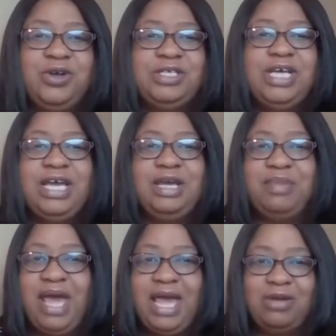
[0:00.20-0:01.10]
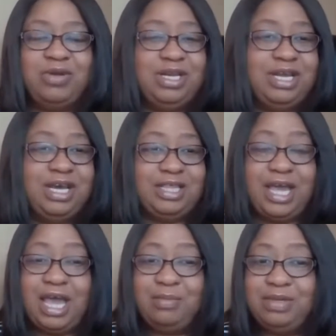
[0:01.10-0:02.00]
your girl Tanya back with another
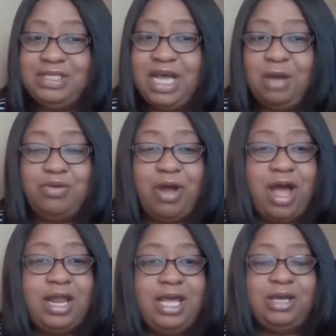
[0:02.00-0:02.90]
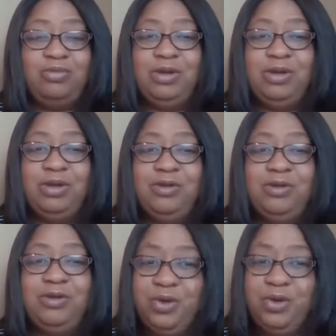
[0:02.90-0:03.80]
Amazon product
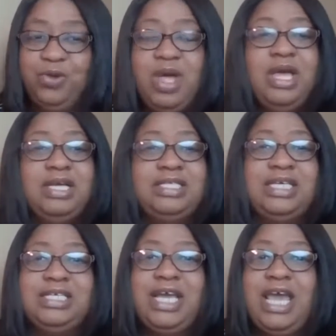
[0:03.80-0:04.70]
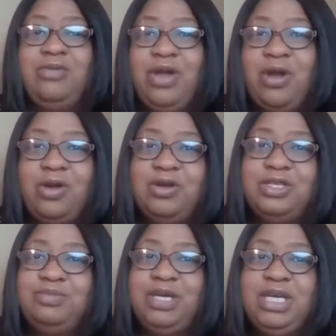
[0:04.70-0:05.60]
review. Today we are going
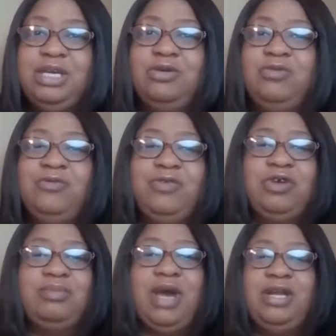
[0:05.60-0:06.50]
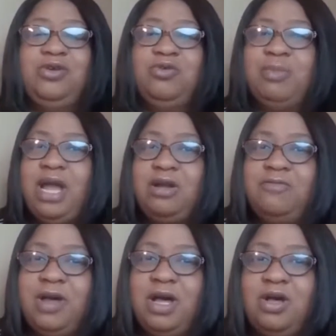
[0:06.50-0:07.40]
to be reviewing my new
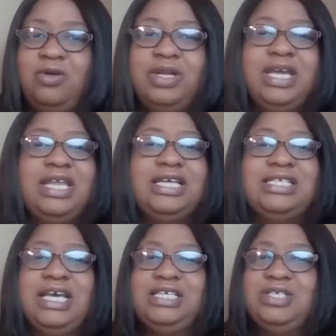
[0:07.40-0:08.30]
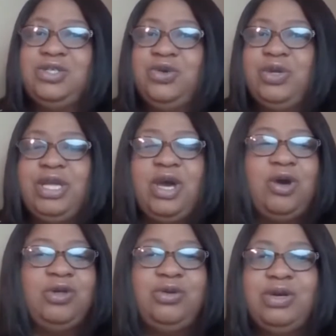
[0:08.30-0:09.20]
microphone. It is a
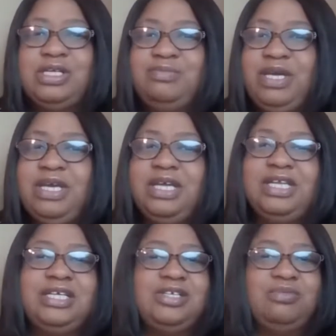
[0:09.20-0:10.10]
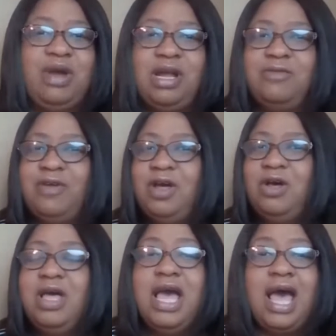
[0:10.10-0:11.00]
studio USB condenser
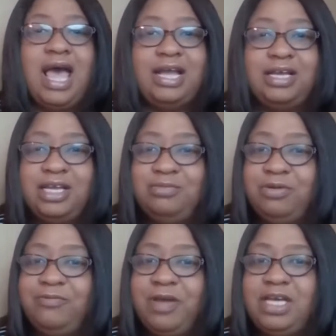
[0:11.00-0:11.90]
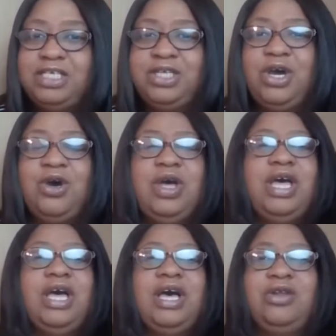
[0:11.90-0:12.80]
microphone, Ikedon Professional,
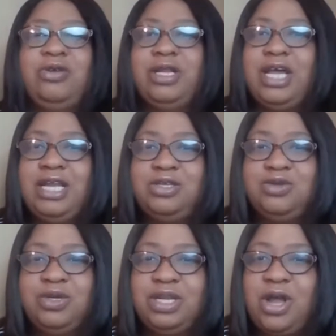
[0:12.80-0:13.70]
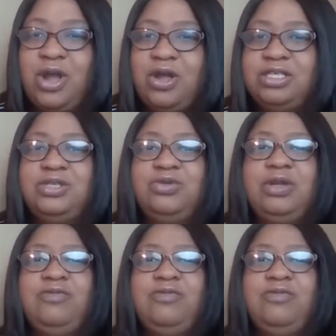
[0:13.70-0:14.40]
192 kilohertz,